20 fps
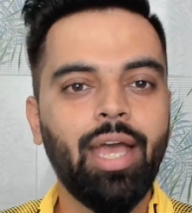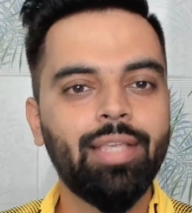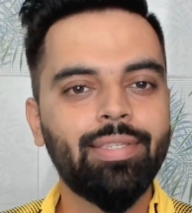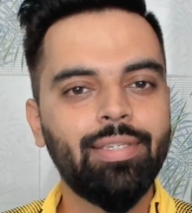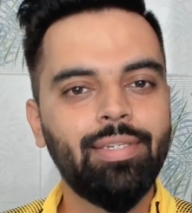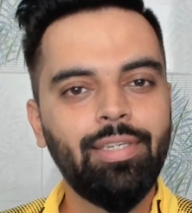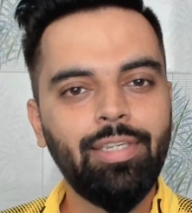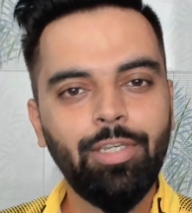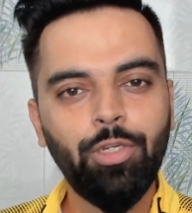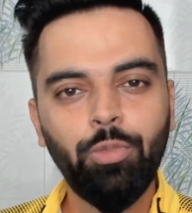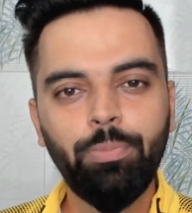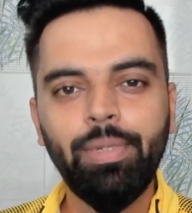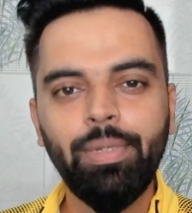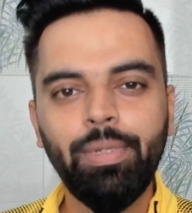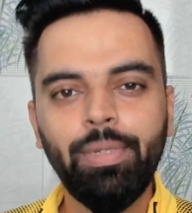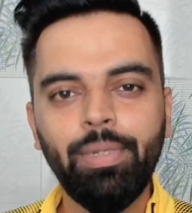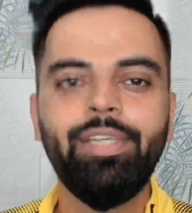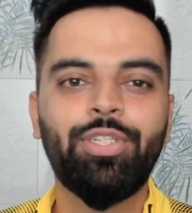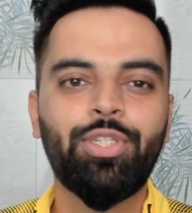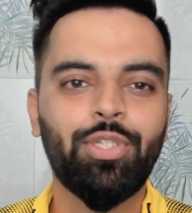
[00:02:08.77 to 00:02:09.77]
has a new
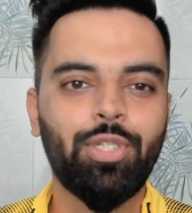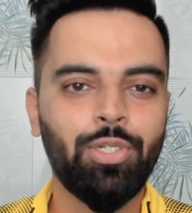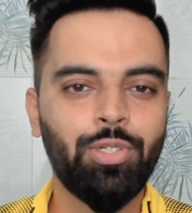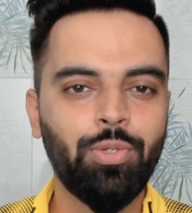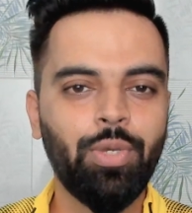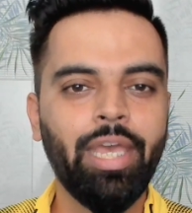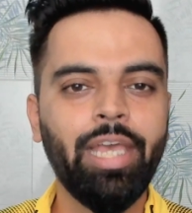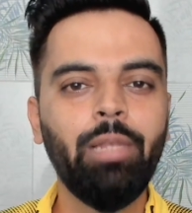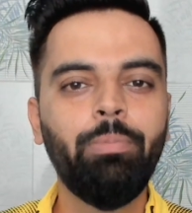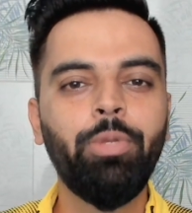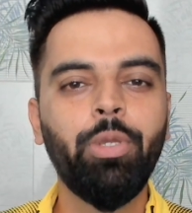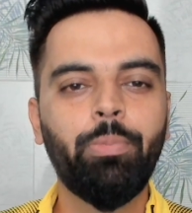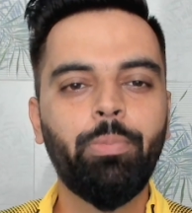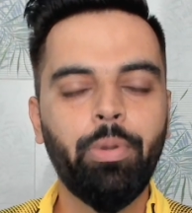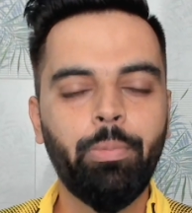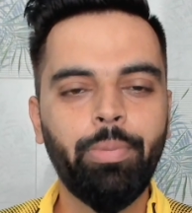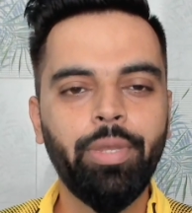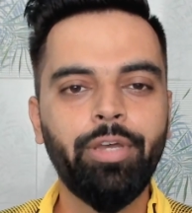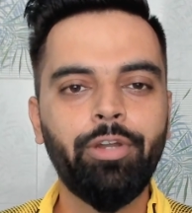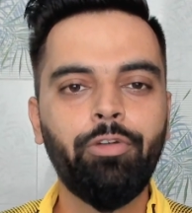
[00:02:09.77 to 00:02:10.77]
playlist to help you
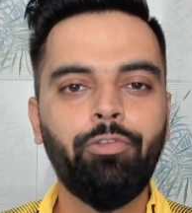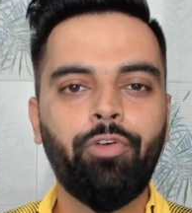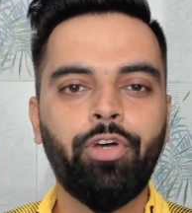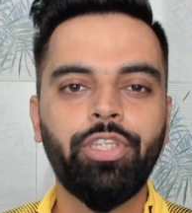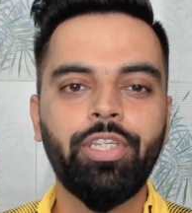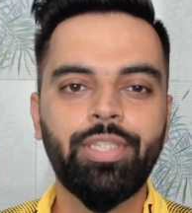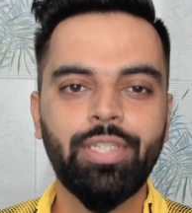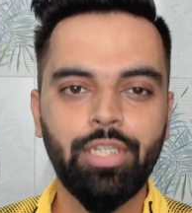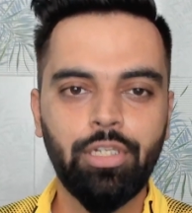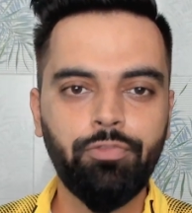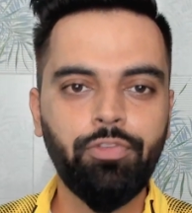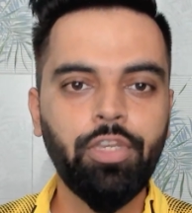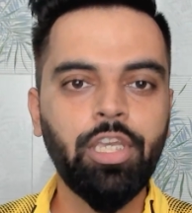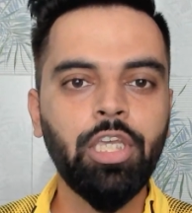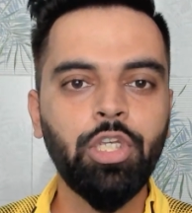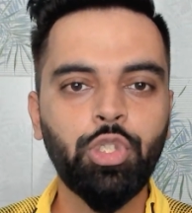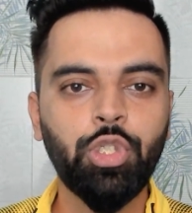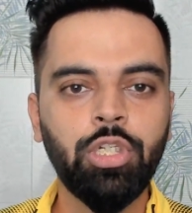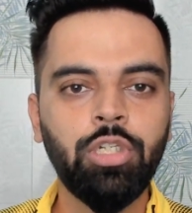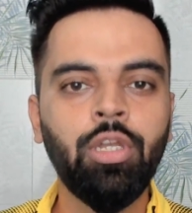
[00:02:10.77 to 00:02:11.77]
prepare for the
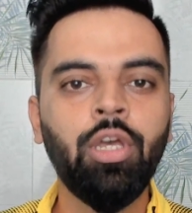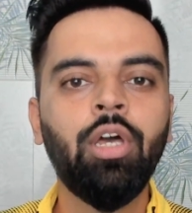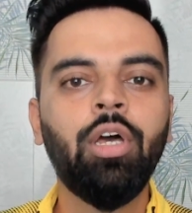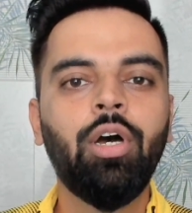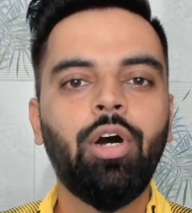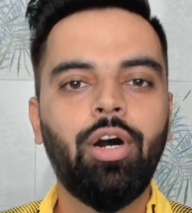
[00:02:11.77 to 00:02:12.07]
certification